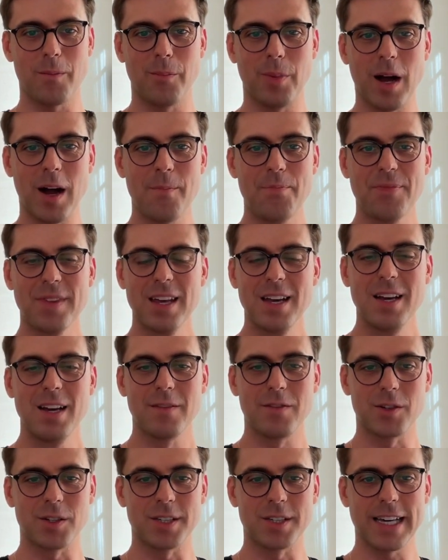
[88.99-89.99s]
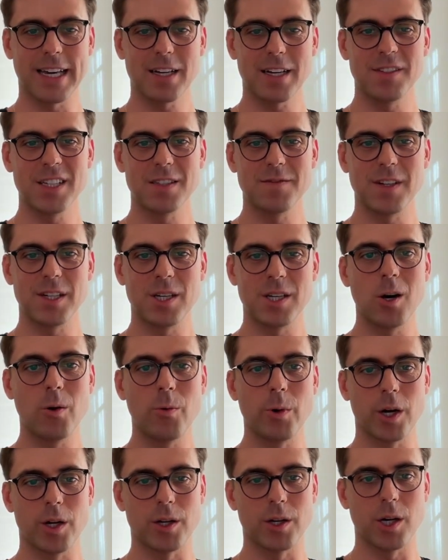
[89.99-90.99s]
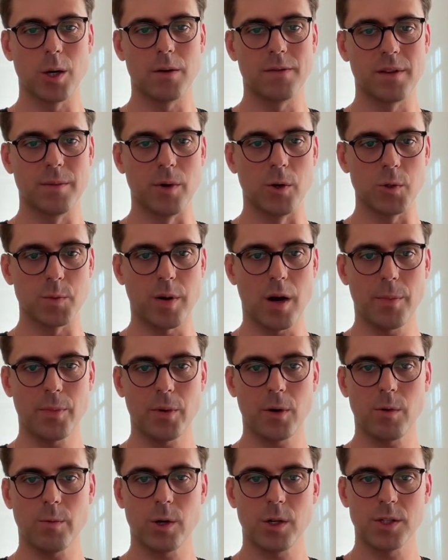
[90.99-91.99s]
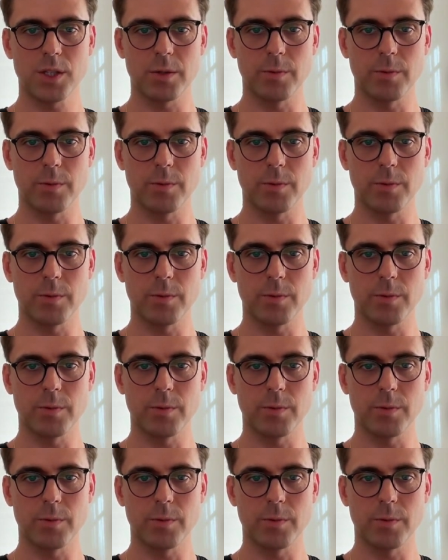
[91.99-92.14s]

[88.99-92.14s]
But for the sake of this video, we're going to go with the most popular ones.